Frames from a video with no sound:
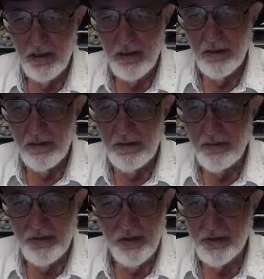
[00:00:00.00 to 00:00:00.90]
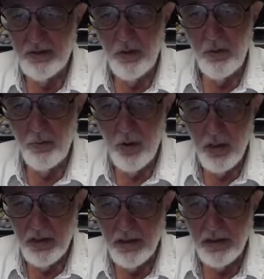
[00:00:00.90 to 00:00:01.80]
There's just no
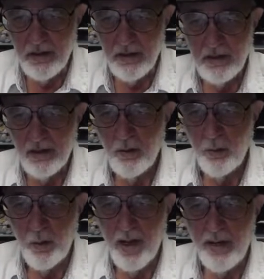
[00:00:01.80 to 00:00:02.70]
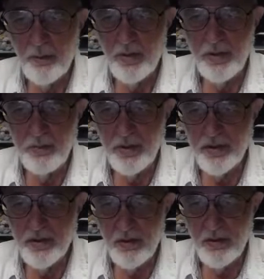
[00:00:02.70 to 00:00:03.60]
market. Why would it be
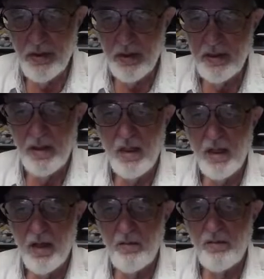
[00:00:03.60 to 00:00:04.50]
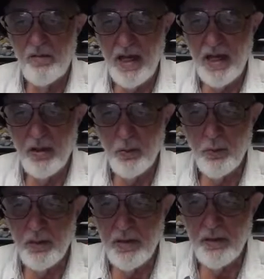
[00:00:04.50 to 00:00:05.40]
stolen? A fire where
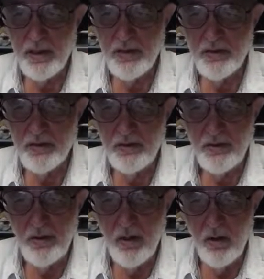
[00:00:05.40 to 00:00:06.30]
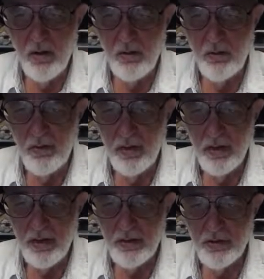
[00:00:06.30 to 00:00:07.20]
there is no
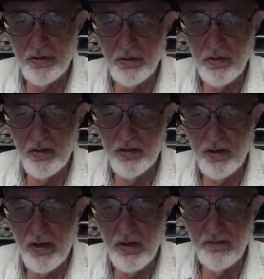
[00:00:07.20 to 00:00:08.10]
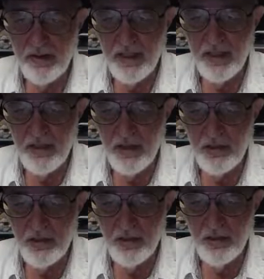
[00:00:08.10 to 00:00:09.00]
source of
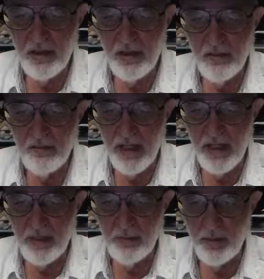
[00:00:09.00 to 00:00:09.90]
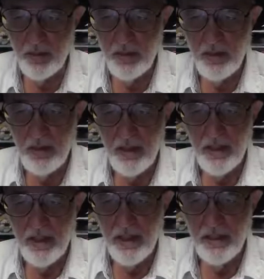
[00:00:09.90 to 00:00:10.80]
ignition available,
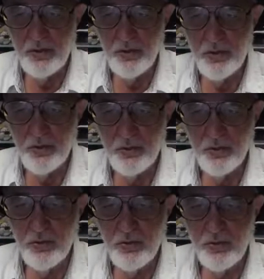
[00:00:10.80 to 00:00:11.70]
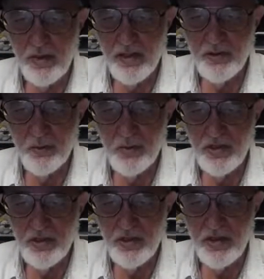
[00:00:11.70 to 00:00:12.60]
an insured who has
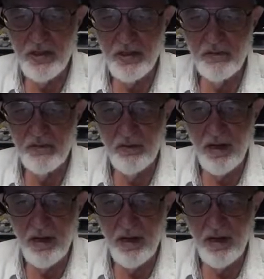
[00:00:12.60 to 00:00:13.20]
receipts for